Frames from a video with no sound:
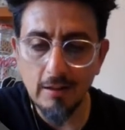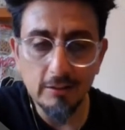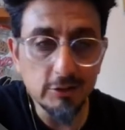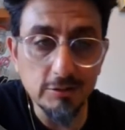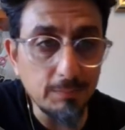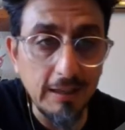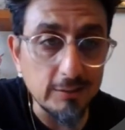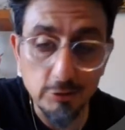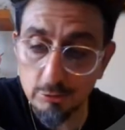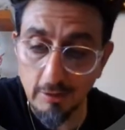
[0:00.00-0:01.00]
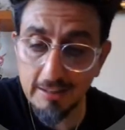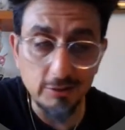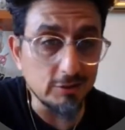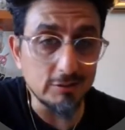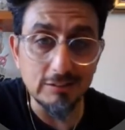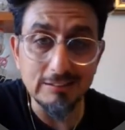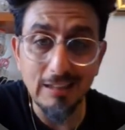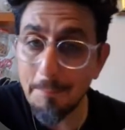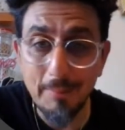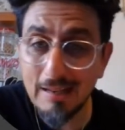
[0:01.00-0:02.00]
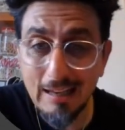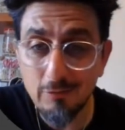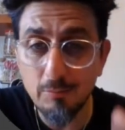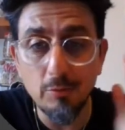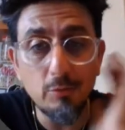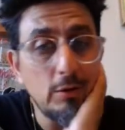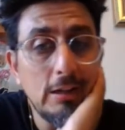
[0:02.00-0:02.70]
just meeting strangers. It's unbelievable.